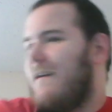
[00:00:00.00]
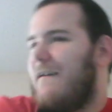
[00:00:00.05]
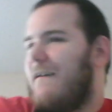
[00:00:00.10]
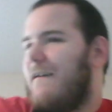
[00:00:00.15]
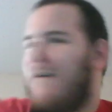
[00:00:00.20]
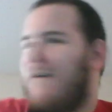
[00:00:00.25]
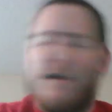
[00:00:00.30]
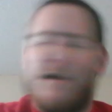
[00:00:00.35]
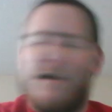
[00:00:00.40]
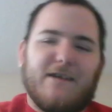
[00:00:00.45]

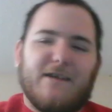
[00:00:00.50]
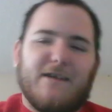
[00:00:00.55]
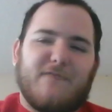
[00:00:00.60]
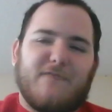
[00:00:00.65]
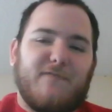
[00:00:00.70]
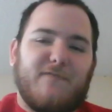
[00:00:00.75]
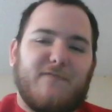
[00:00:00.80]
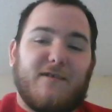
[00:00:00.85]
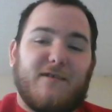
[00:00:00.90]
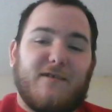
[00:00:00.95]
Hey, next
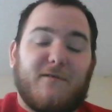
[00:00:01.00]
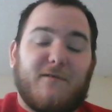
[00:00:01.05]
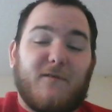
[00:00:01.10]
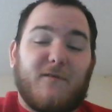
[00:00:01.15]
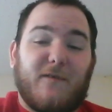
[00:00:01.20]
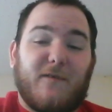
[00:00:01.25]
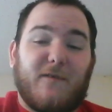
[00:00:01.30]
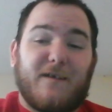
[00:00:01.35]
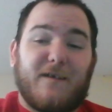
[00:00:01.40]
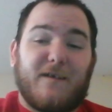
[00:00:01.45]
week is for
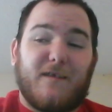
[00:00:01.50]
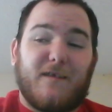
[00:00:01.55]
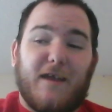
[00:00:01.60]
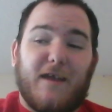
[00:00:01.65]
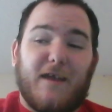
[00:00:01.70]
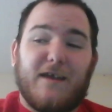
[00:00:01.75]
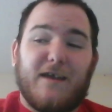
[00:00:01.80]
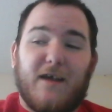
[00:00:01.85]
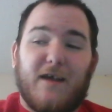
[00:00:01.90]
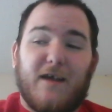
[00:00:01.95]
a
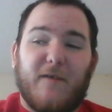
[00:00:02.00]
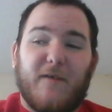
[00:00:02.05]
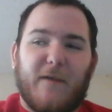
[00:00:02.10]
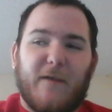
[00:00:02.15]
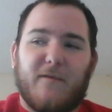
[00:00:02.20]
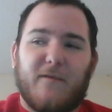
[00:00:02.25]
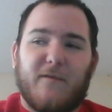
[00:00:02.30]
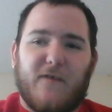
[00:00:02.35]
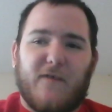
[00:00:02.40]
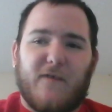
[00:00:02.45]
slate housing up
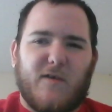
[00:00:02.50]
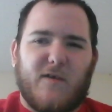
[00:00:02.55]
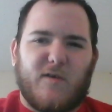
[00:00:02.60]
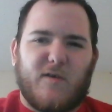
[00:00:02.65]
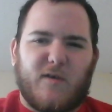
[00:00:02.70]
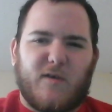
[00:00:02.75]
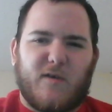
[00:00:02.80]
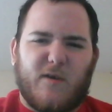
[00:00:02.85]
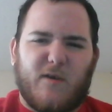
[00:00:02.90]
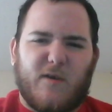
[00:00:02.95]
there
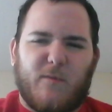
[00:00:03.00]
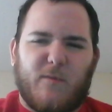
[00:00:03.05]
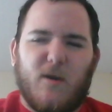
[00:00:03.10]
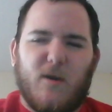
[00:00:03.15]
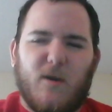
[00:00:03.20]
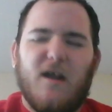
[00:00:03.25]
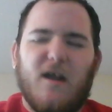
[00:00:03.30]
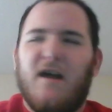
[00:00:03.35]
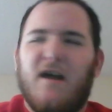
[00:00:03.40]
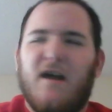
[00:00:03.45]
in
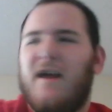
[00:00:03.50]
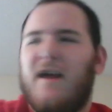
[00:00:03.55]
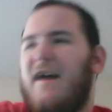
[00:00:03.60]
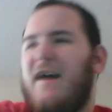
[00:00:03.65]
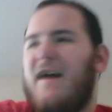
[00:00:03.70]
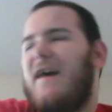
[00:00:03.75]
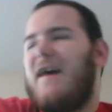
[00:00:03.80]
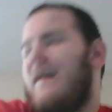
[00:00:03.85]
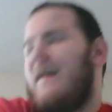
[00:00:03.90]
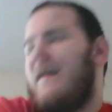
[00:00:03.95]

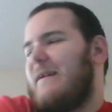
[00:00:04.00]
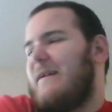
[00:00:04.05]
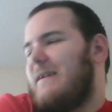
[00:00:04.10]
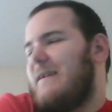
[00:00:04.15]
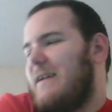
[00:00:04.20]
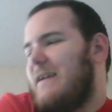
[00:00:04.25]
the summer.